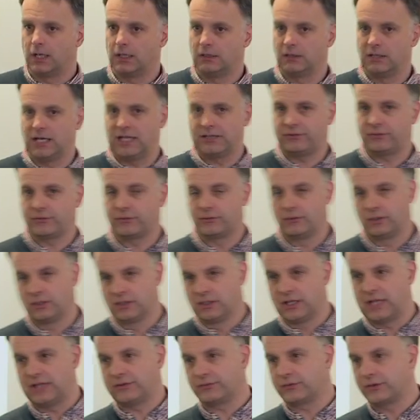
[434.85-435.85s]
Leicester and
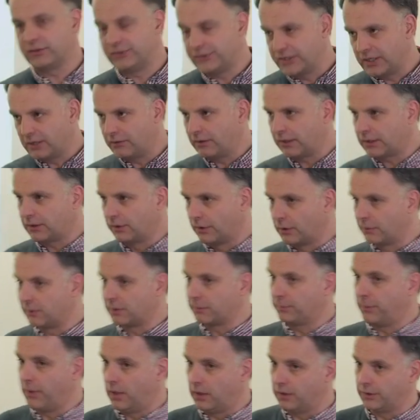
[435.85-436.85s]
Leicestershire
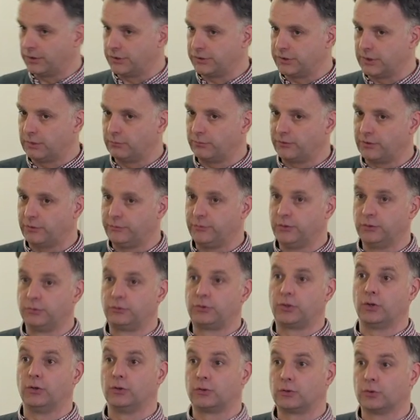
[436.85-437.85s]
Economic Partnership. So if you
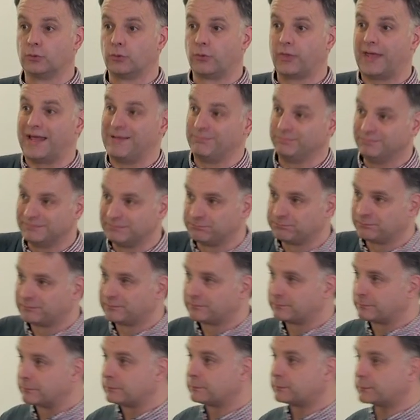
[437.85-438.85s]
Google them,
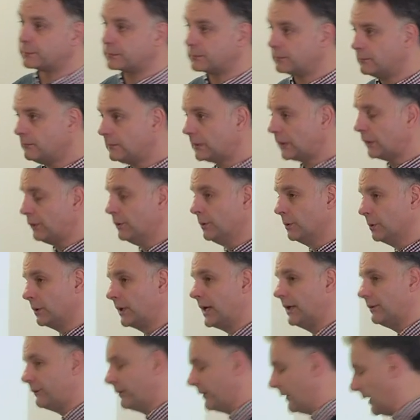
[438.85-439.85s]
you'll
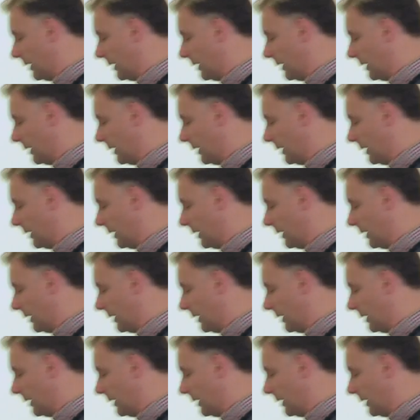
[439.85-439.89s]
get to